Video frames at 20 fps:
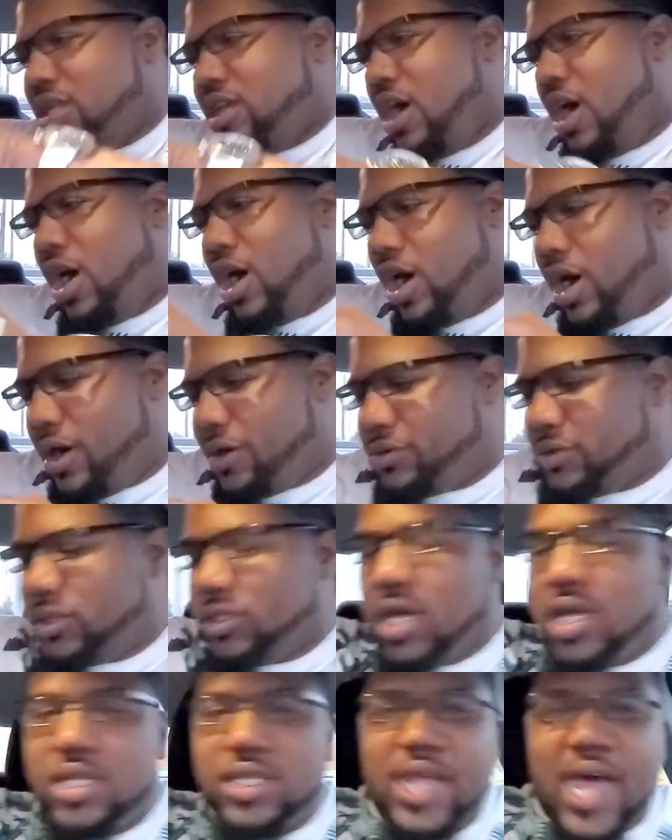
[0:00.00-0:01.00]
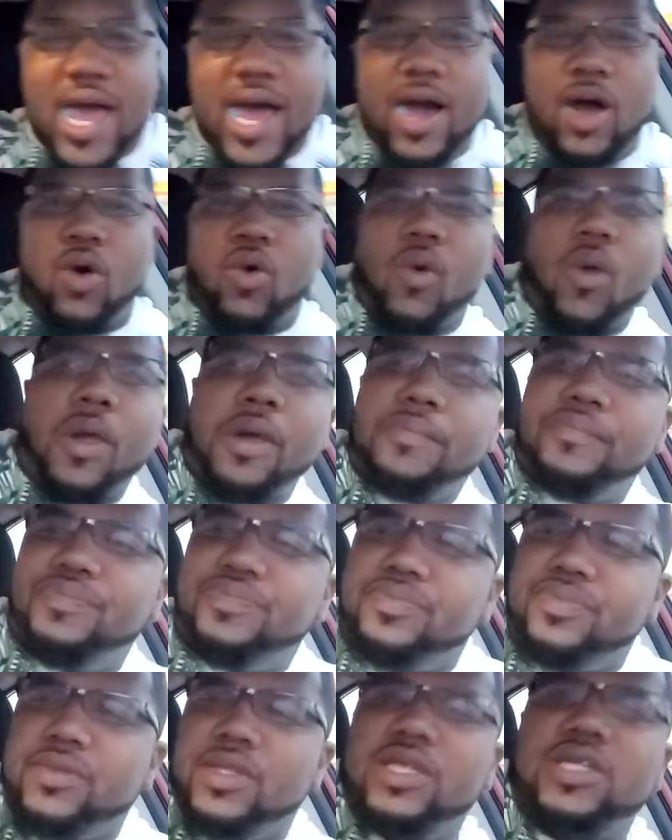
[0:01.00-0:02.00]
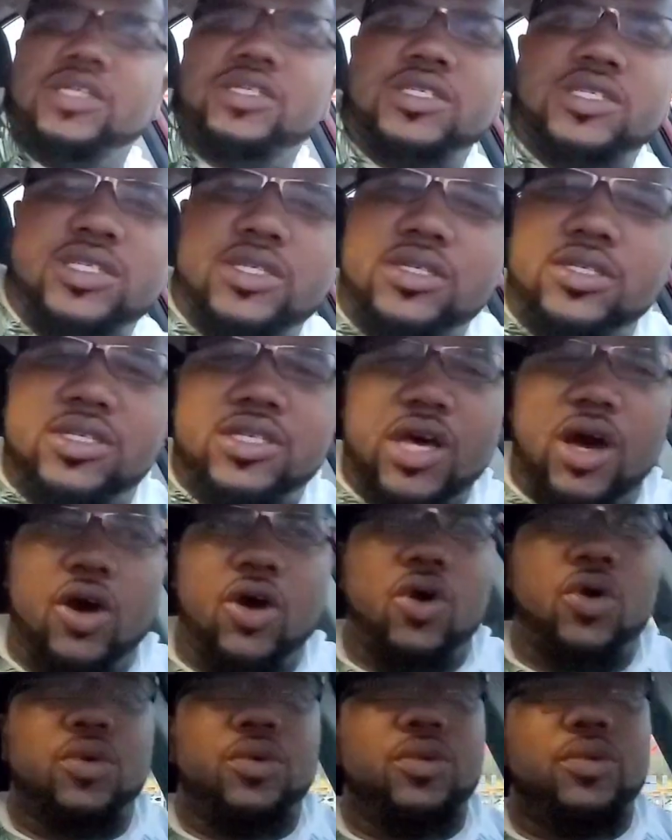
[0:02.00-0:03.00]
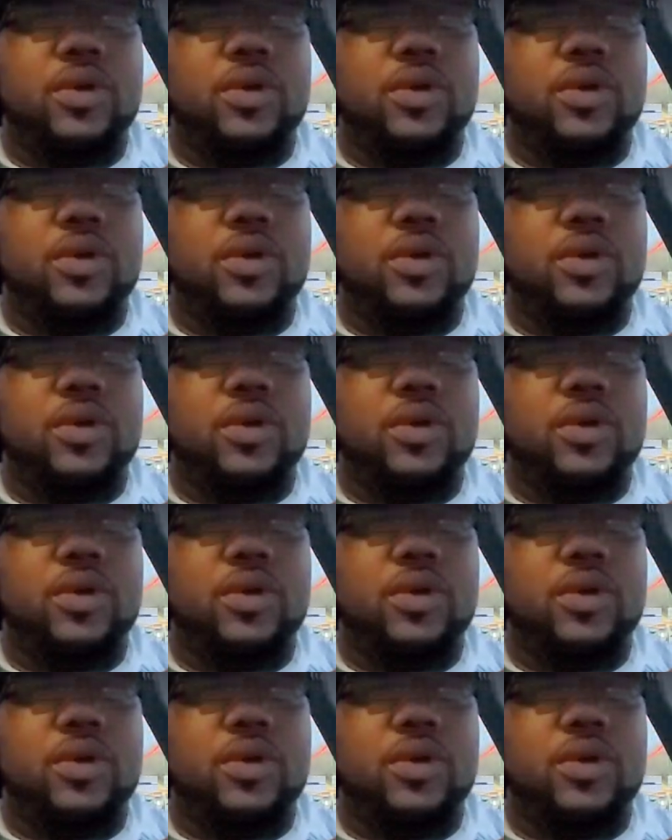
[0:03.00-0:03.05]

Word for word: y'all, now, so